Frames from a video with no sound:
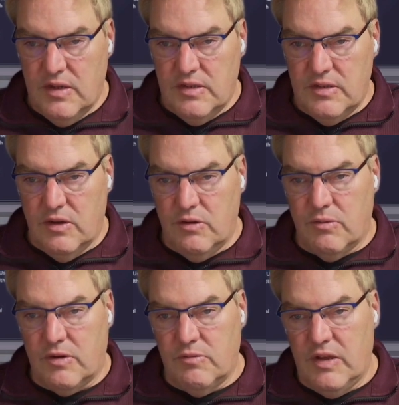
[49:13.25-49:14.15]
The only
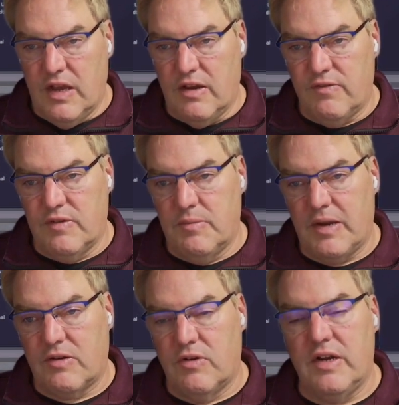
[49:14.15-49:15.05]
one we have in the
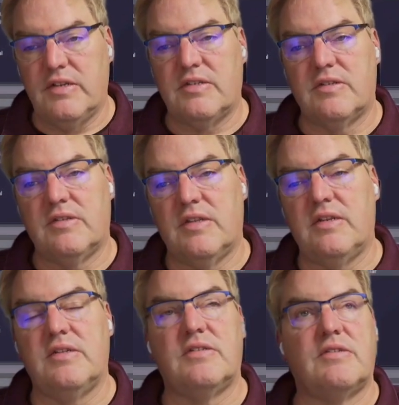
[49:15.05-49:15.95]
macOS that
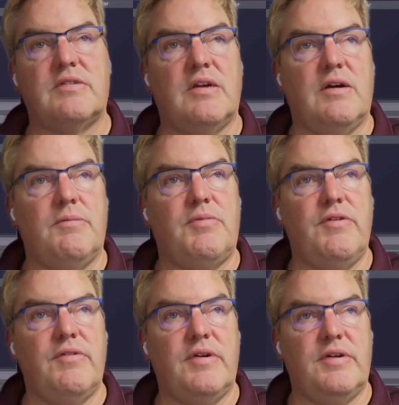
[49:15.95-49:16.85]
is
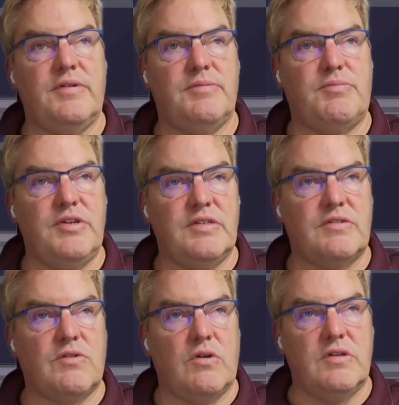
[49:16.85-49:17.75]

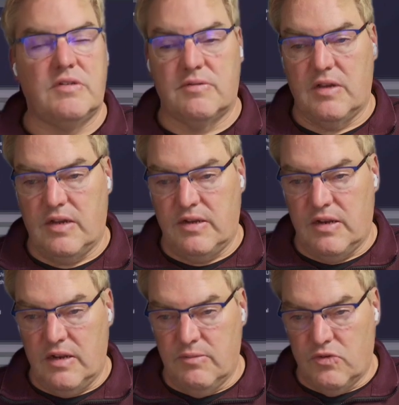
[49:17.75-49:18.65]
pre-installed is
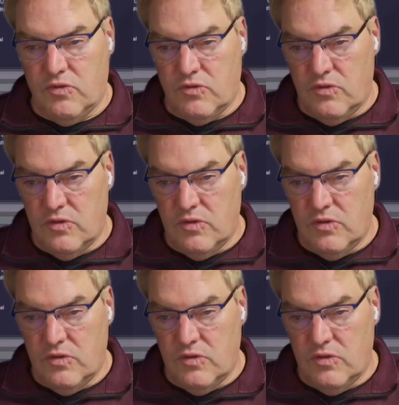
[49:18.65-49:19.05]
underlay mono.